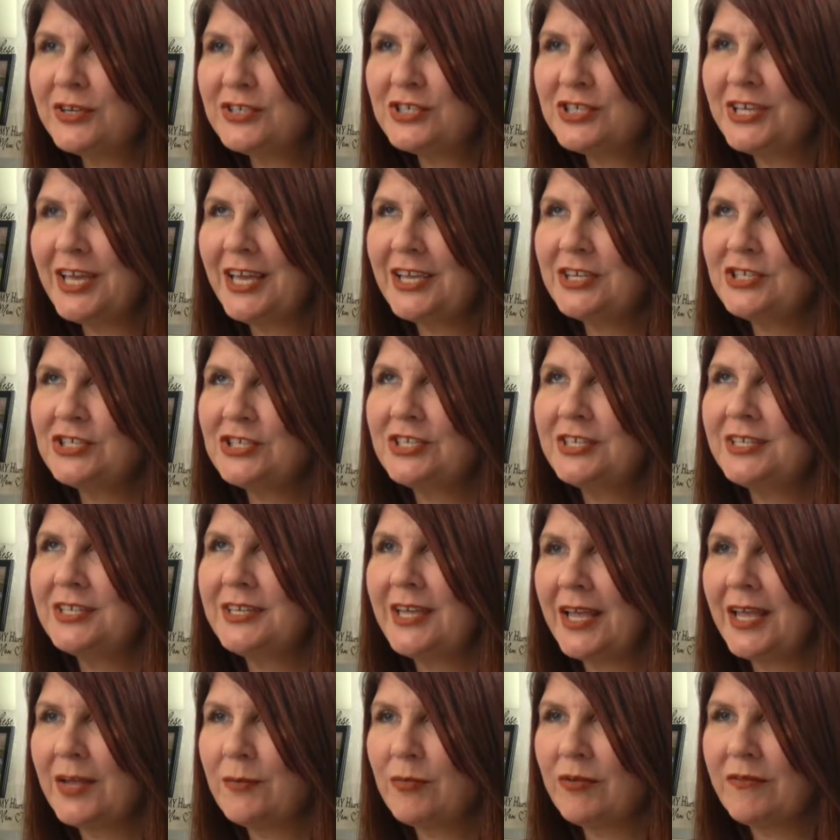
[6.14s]
Education
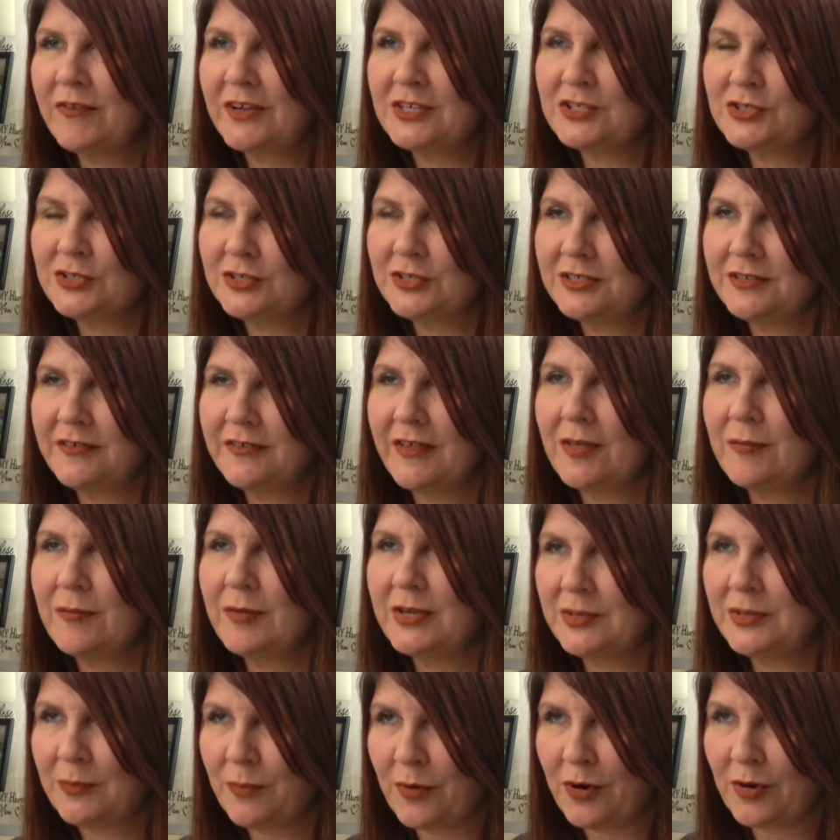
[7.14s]
and Professional
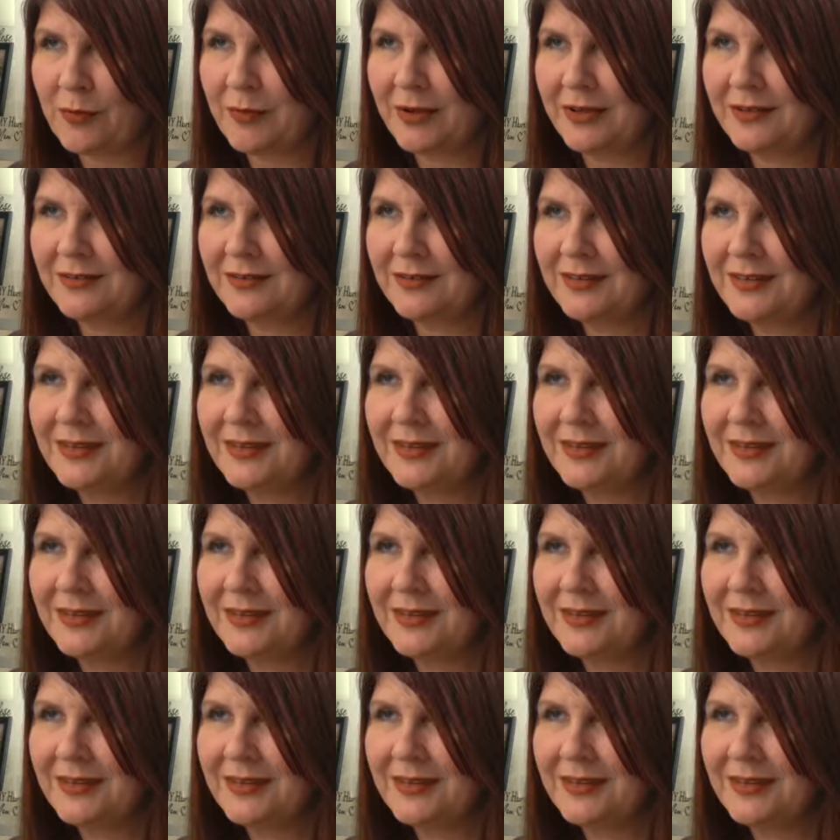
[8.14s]
Development Department.